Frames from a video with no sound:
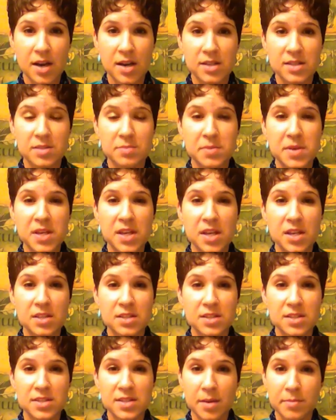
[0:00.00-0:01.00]
speaking
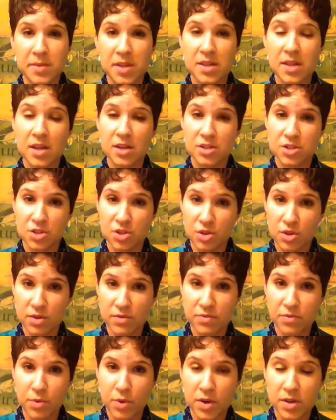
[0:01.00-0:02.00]
to something that is good
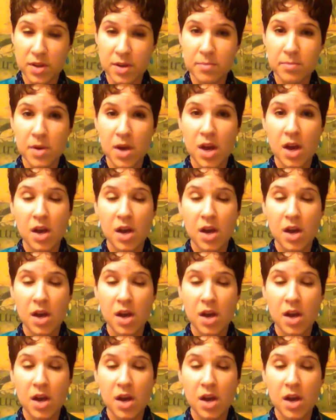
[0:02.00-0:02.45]
for them